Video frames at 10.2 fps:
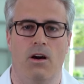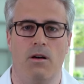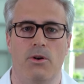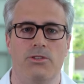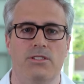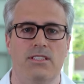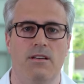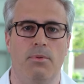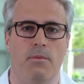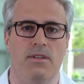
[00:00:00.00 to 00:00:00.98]
Our emergency
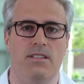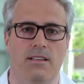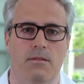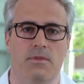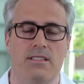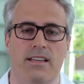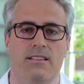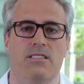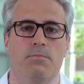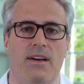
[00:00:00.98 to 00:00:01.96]
department team is
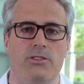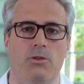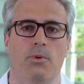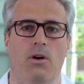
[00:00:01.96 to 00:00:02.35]
taking special